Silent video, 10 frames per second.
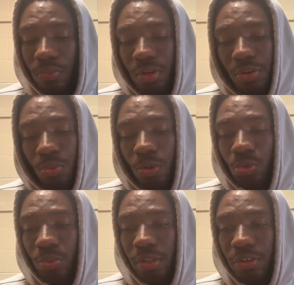In a world
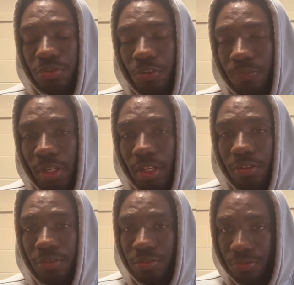where there is no pain,
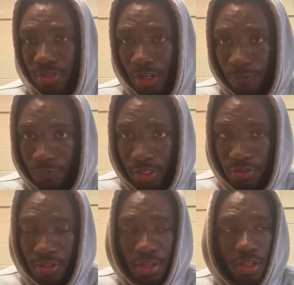there is no
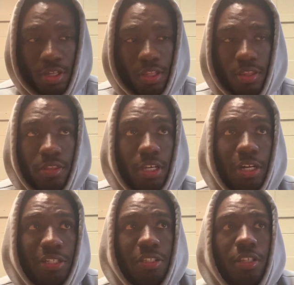sacrifice,
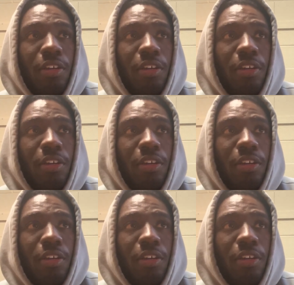there